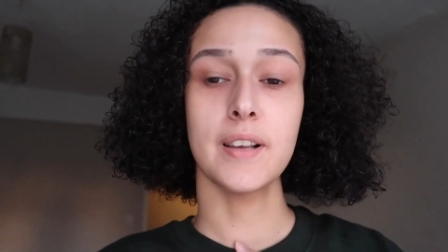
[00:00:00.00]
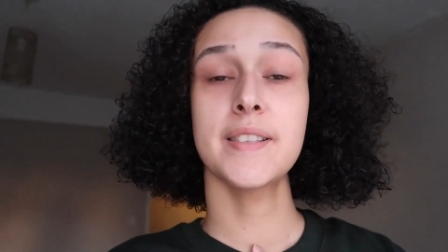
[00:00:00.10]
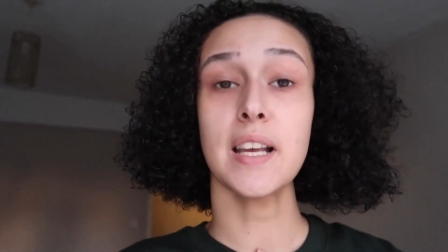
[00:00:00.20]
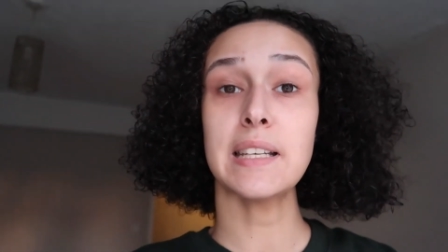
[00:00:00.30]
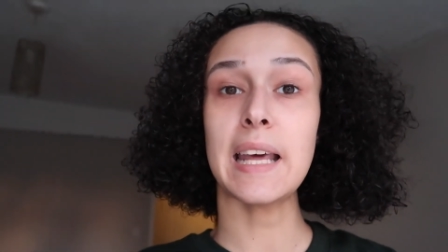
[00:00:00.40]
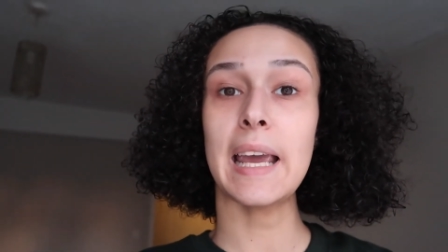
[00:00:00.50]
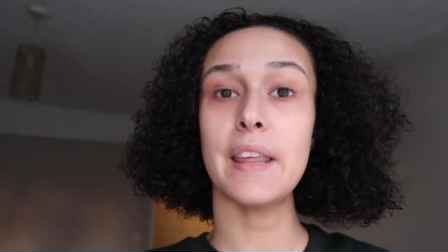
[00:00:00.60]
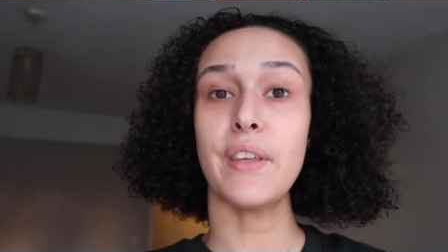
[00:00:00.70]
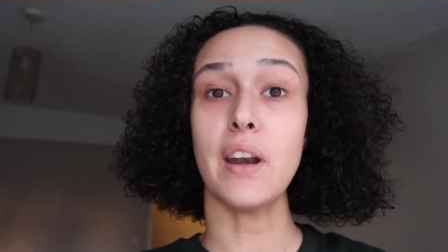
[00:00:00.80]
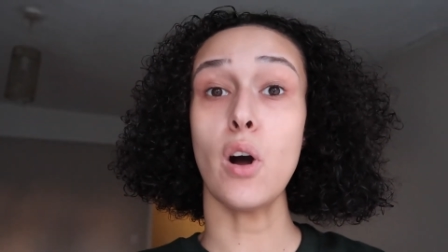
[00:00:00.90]

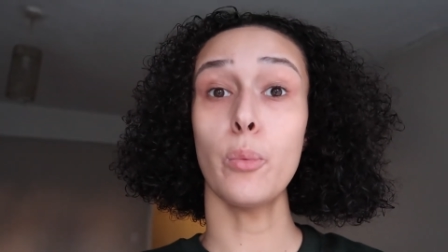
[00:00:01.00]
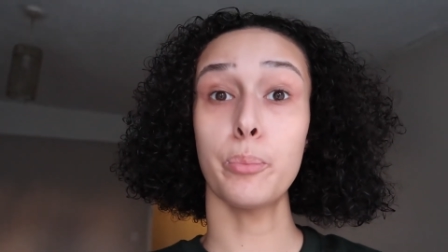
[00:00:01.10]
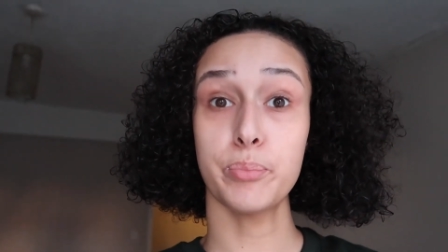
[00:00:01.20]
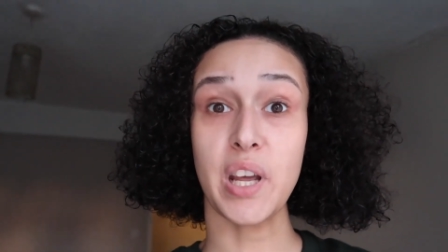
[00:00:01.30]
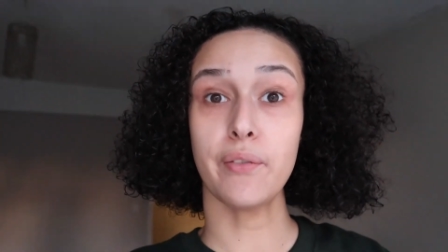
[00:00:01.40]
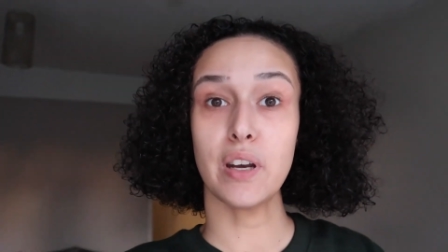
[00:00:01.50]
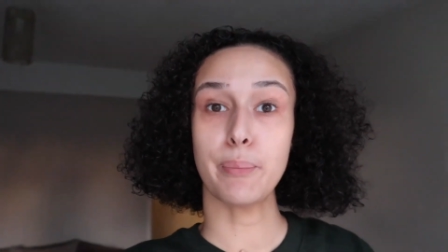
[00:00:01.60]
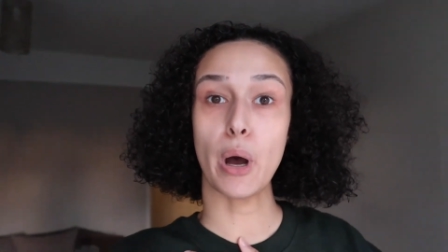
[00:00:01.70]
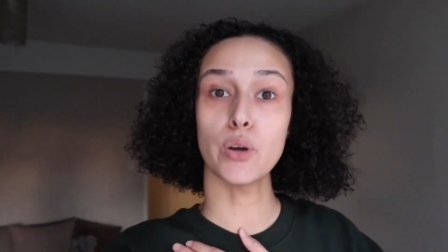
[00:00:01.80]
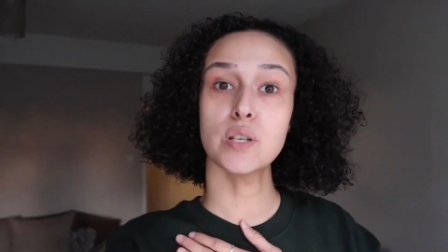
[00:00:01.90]
Sunday, then I'll definitely
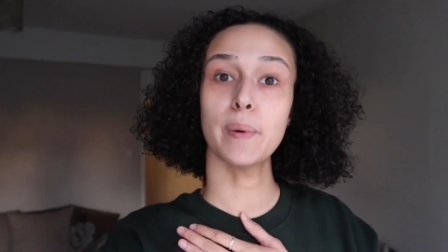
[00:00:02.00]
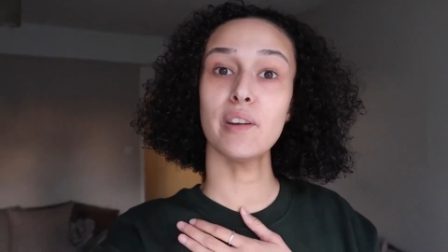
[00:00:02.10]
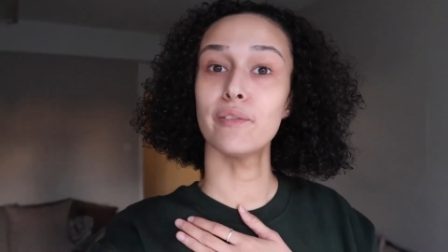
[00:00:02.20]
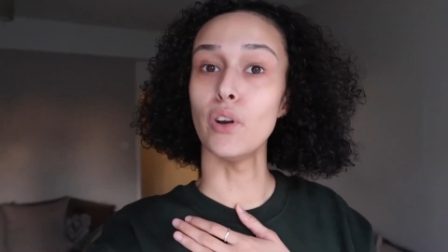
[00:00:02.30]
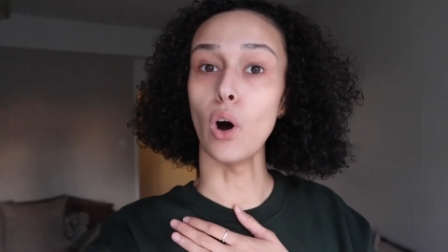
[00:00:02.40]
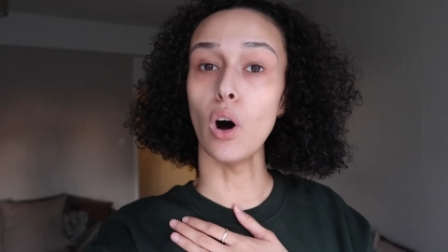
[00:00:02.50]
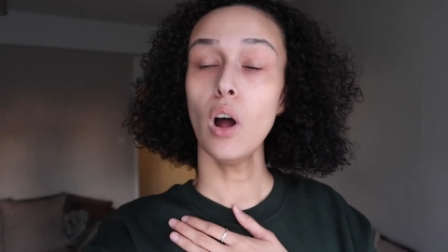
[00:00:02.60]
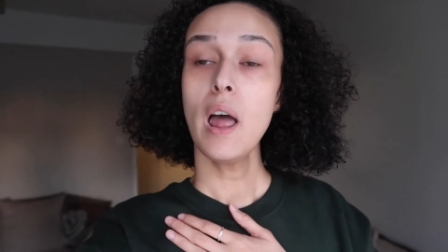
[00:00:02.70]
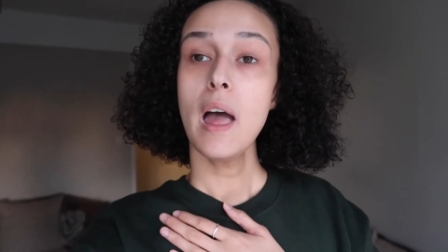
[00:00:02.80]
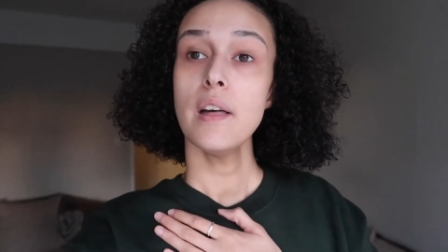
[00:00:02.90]
post. But if
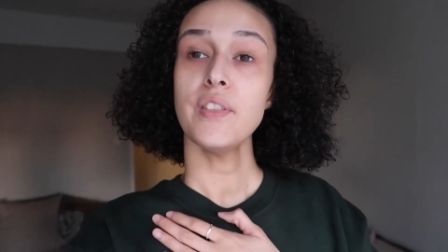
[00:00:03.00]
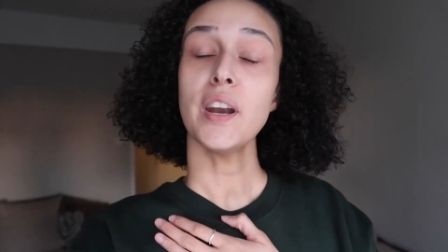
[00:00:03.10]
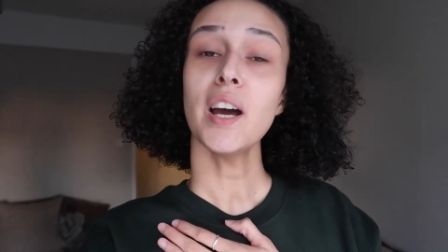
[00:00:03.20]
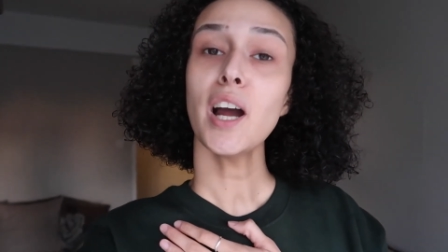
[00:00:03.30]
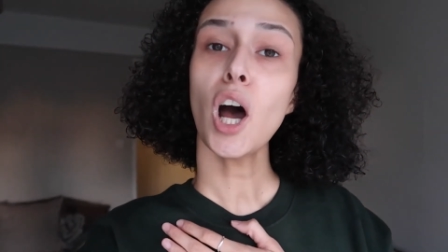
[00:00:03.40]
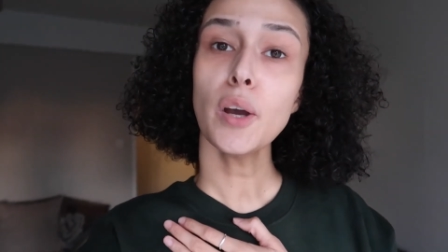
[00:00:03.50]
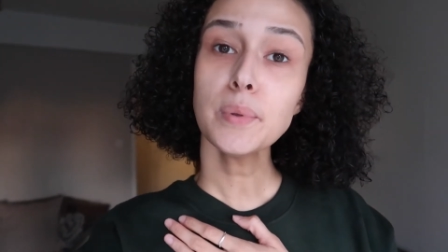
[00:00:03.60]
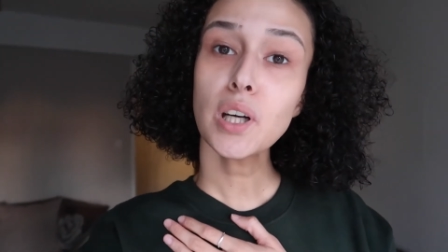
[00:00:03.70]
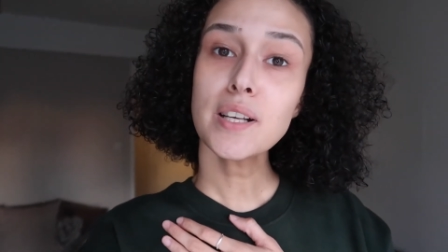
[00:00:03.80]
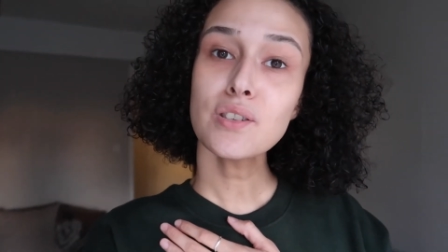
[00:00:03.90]
not, then I hope
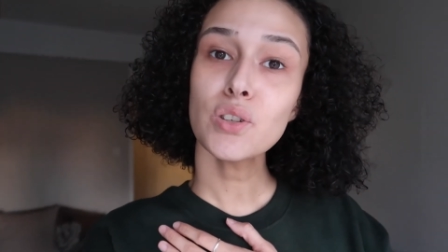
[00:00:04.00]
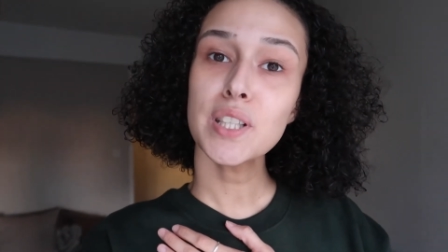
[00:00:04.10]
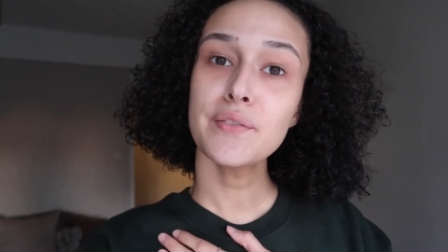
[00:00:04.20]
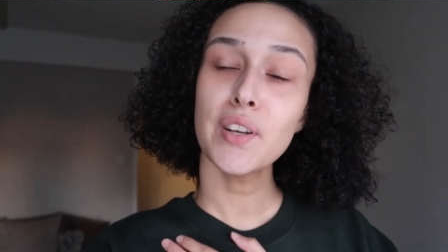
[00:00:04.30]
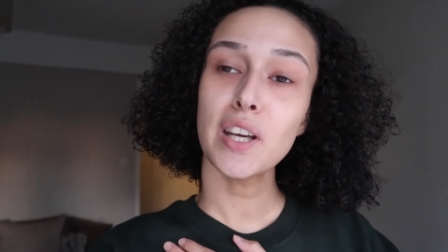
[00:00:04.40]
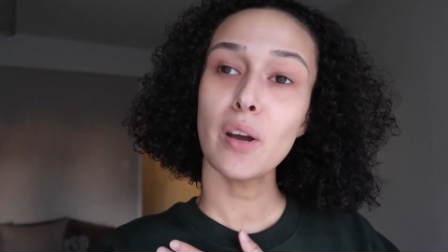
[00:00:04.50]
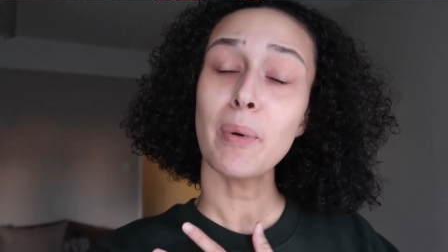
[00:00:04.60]
you guys enjoyed this video.